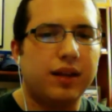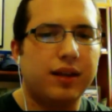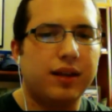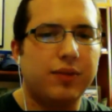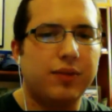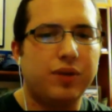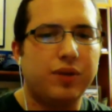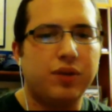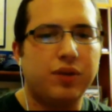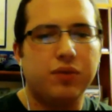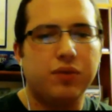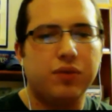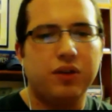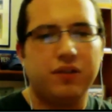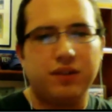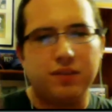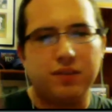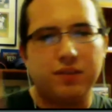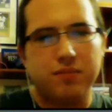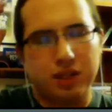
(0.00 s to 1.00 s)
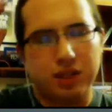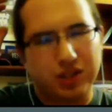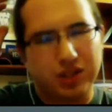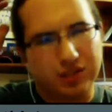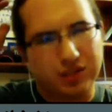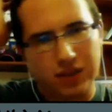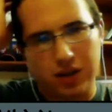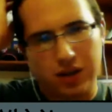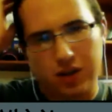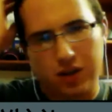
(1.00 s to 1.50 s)
We don't really see much of
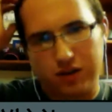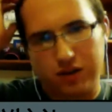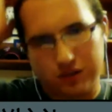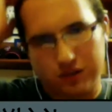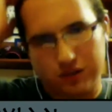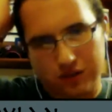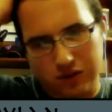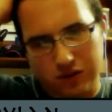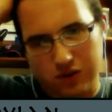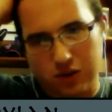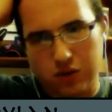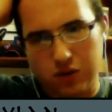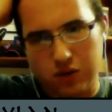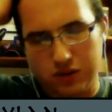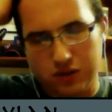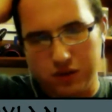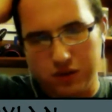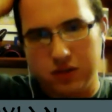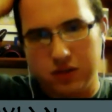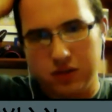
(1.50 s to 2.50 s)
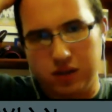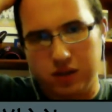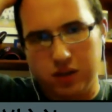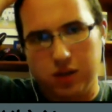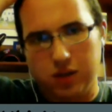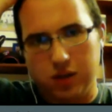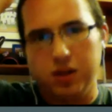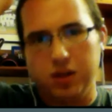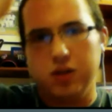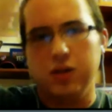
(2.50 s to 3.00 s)
it here because it's just always instantly an
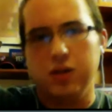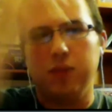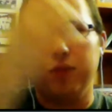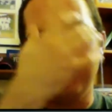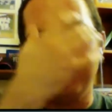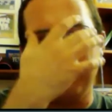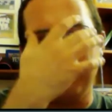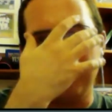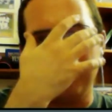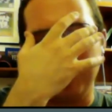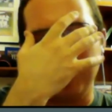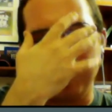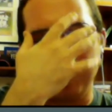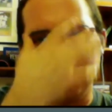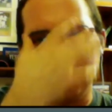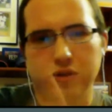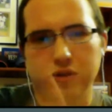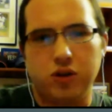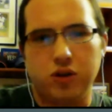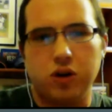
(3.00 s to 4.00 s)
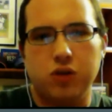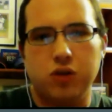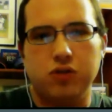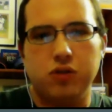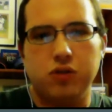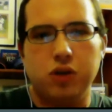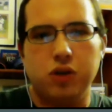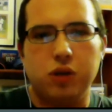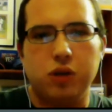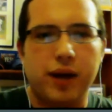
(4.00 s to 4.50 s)
airbender. But if we ever
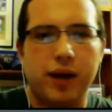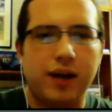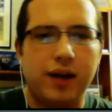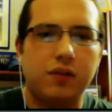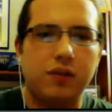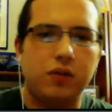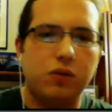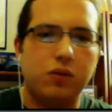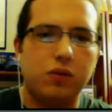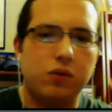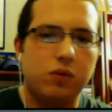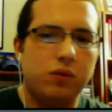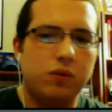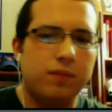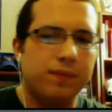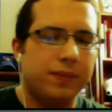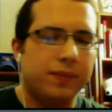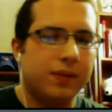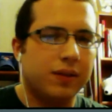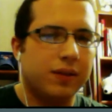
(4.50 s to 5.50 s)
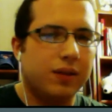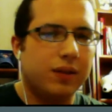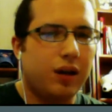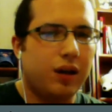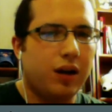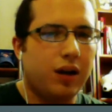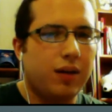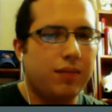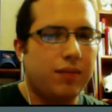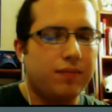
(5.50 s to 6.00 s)
go back to
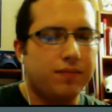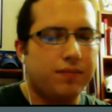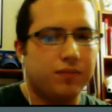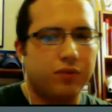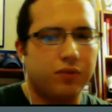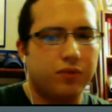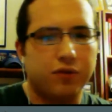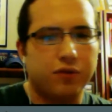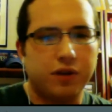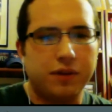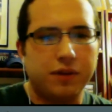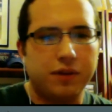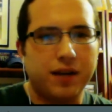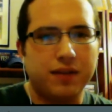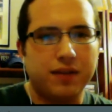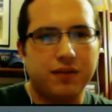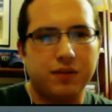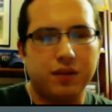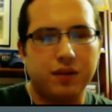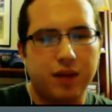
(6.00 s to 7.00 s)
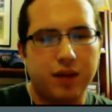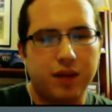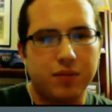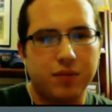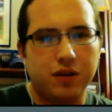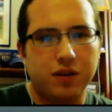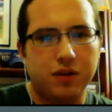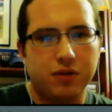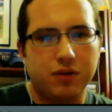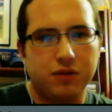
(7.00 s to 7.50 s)
reverting back to
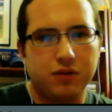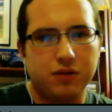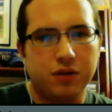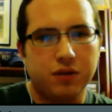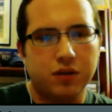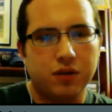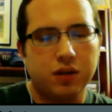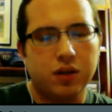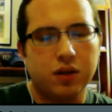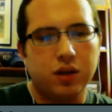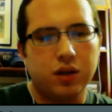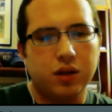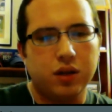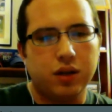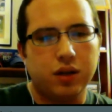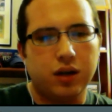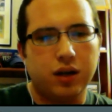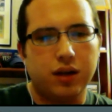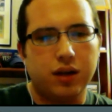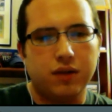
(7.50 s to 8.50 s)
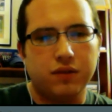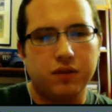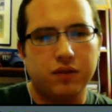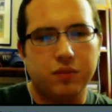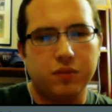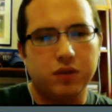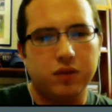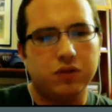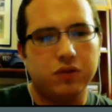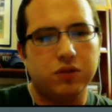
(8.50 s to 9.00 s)
non-benders, this could
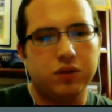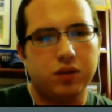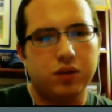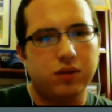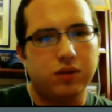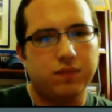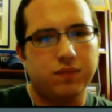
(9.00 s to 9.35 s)
be interesting.